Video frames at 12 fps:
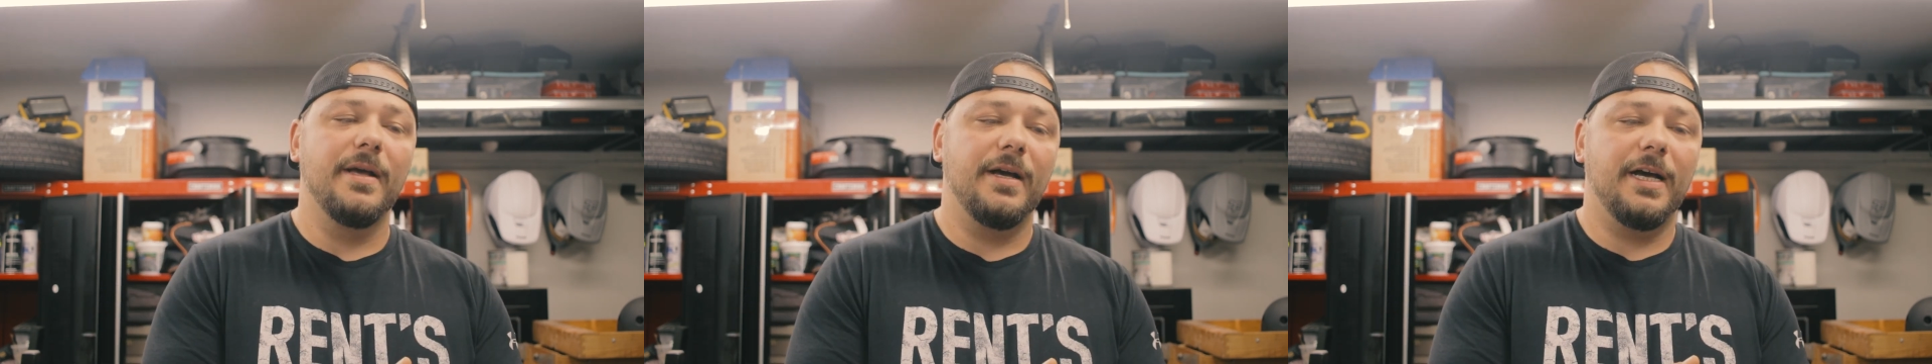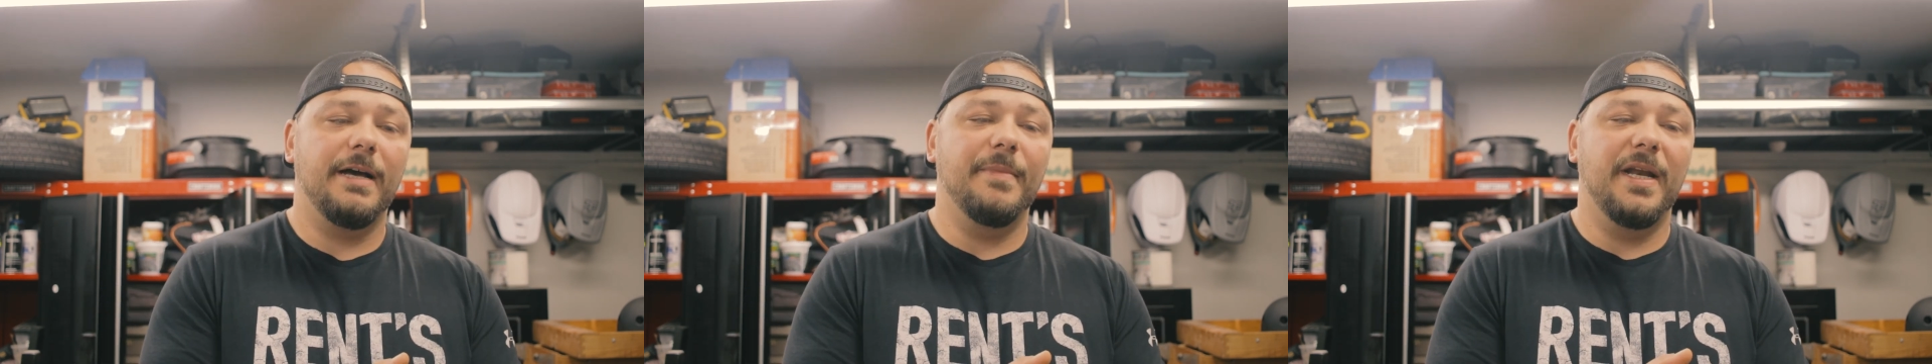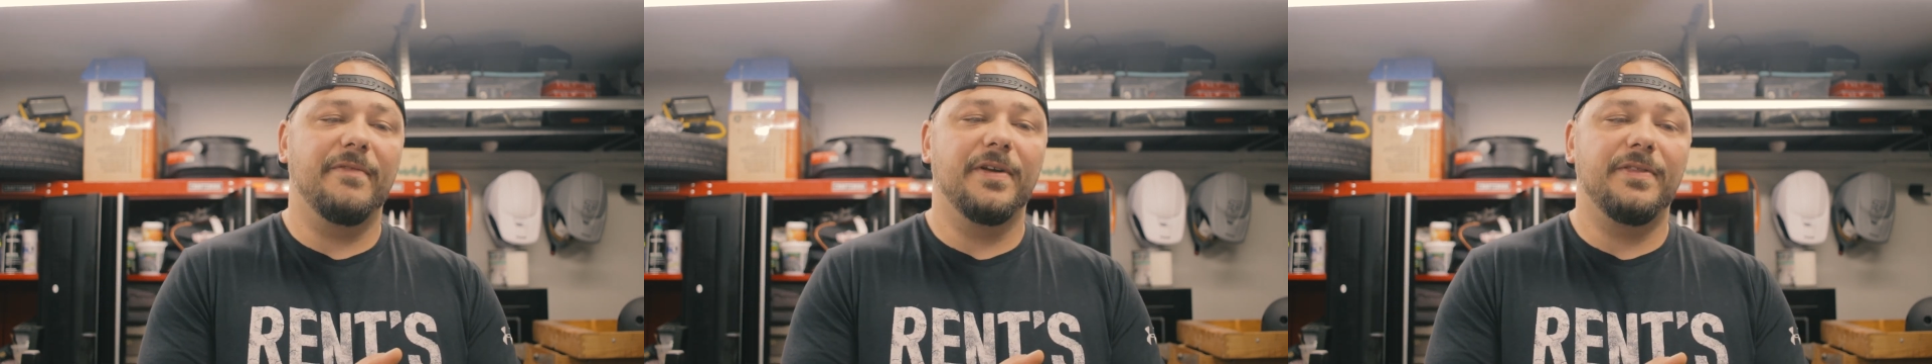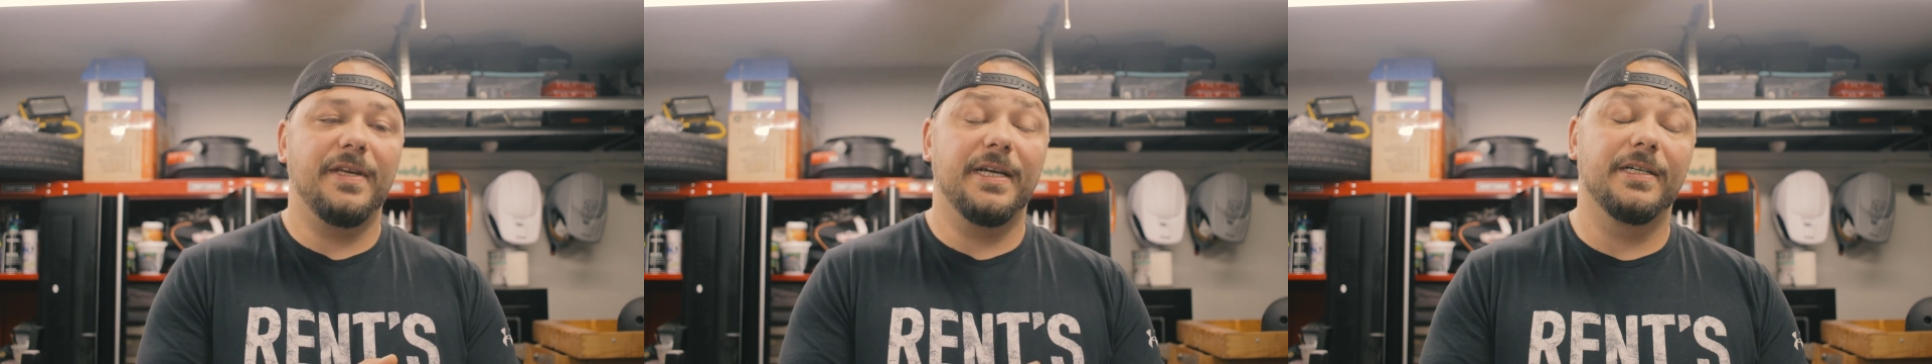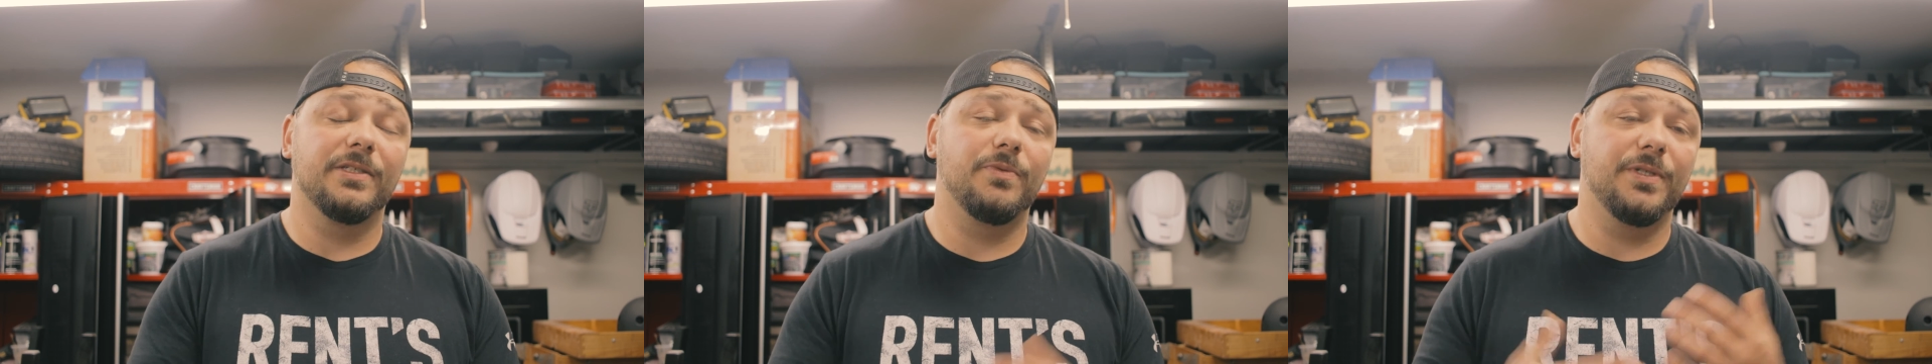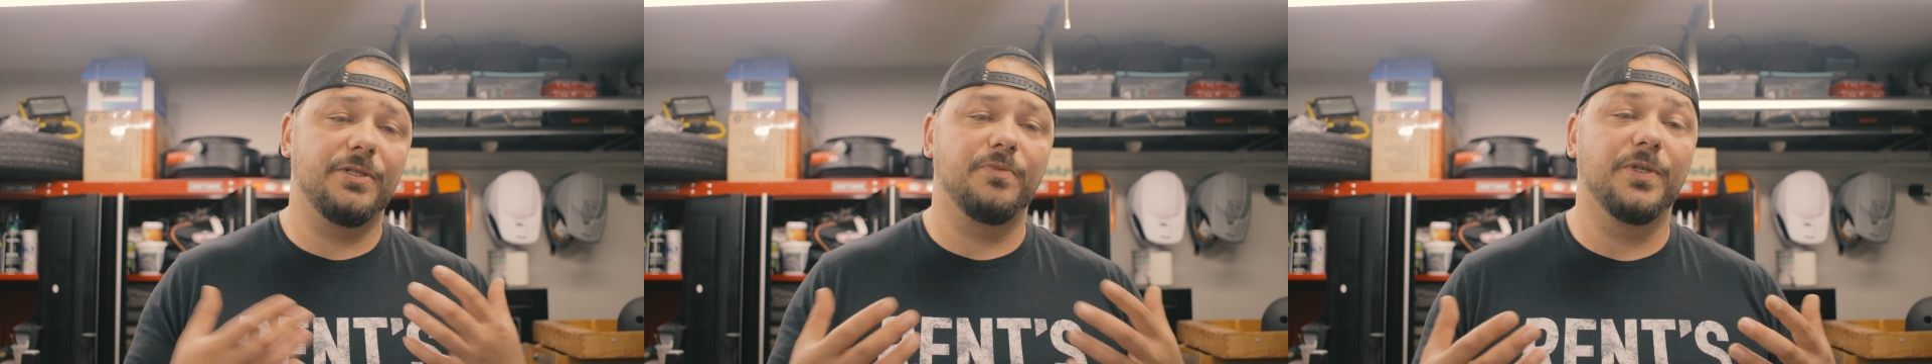and everything else,
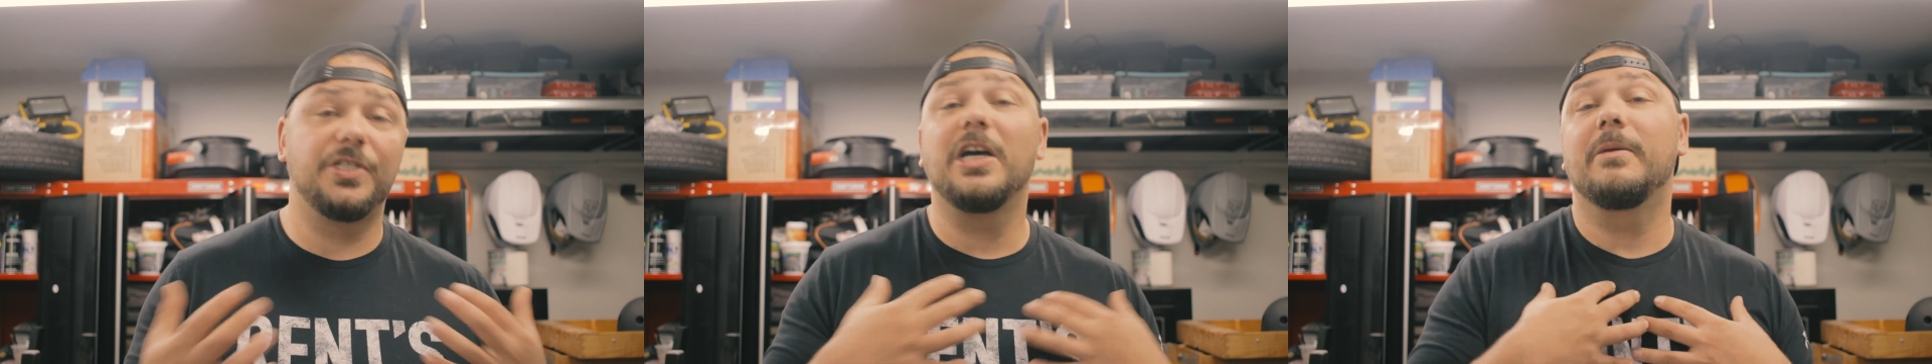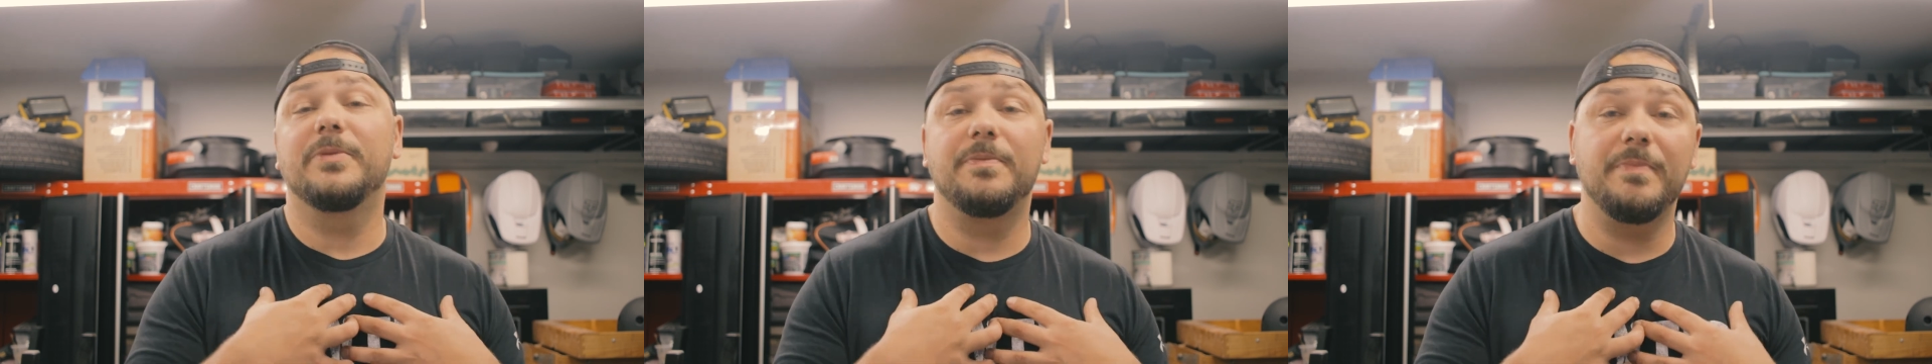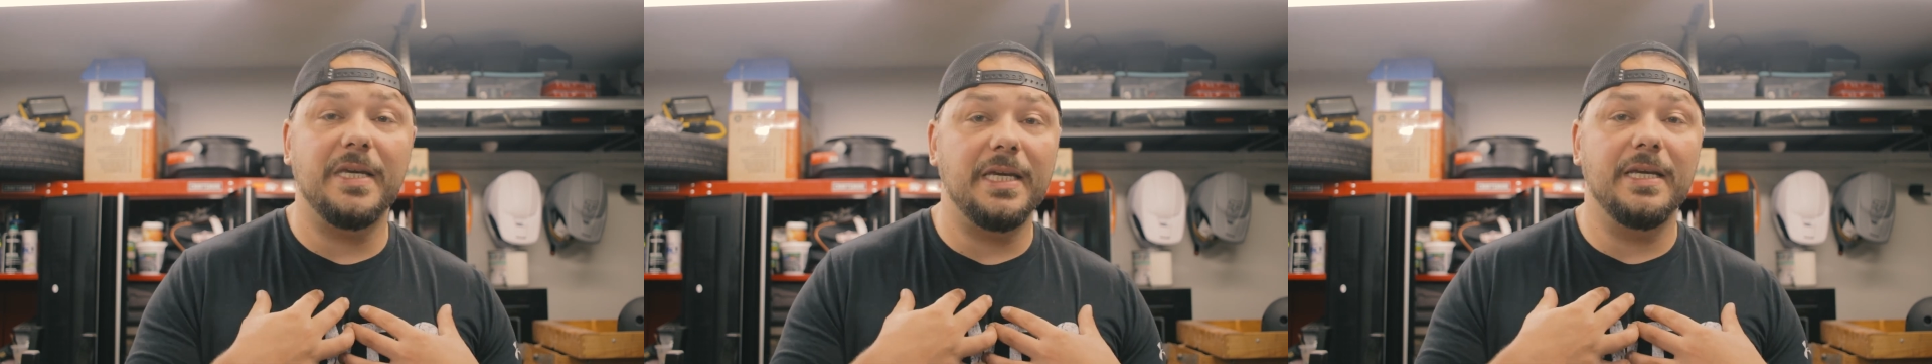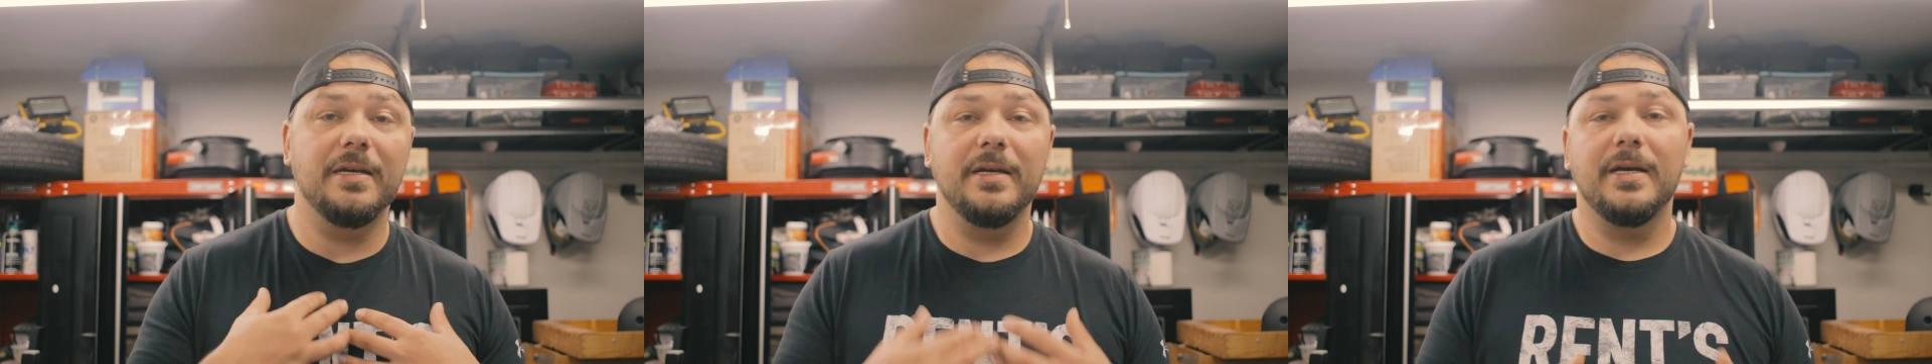which helps me